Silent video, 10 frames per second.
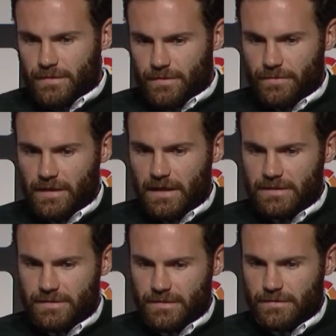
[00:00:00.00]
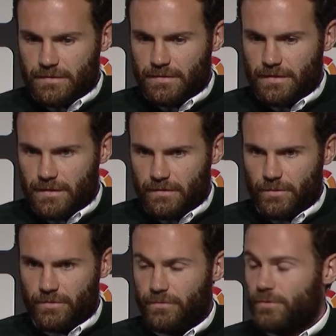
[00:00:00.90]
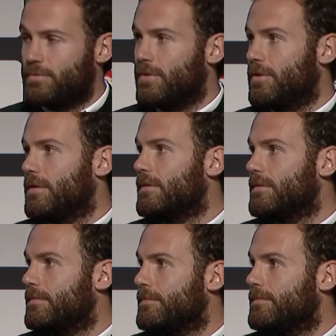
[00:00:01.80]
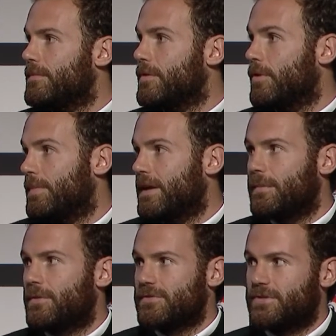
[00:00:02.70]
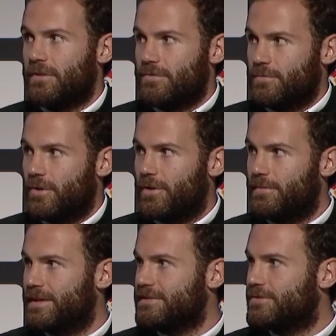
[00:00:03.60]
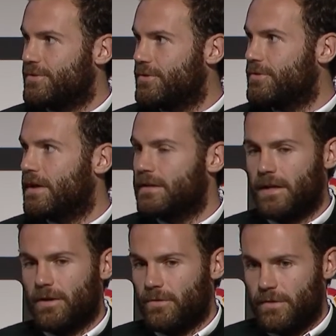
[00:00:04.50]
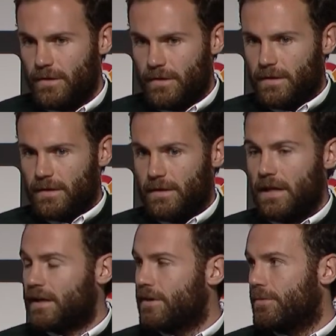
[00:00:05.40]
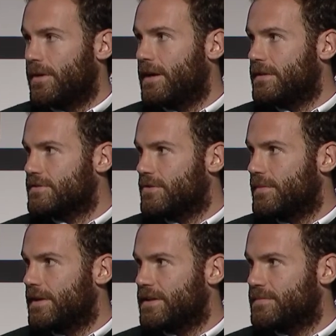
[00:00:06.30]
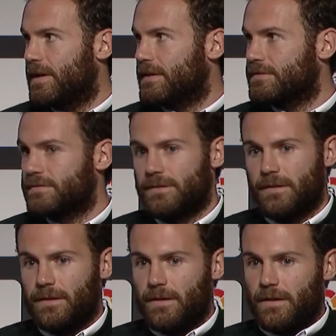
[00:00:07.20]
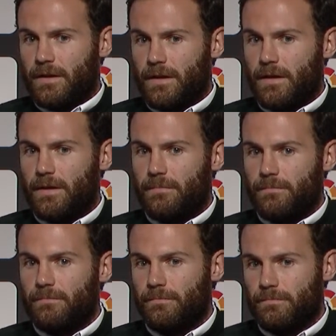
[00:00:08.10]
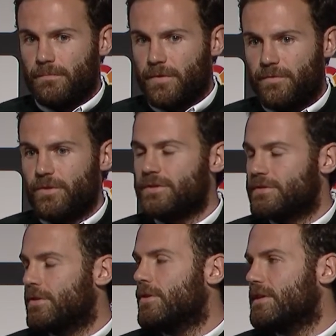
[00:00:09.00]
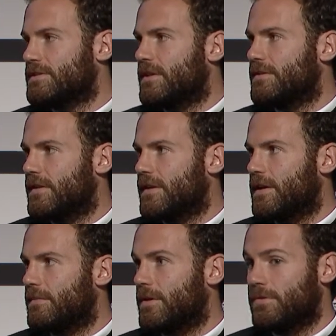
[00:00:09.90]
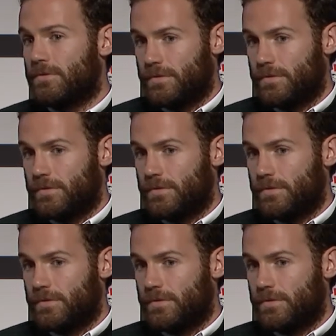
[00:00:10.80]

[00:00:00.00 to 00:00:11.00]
realizing uh, what football or being a professional footballer means to you and how lucky we are in so many aspects. Um, a few years ago, I started thinking about,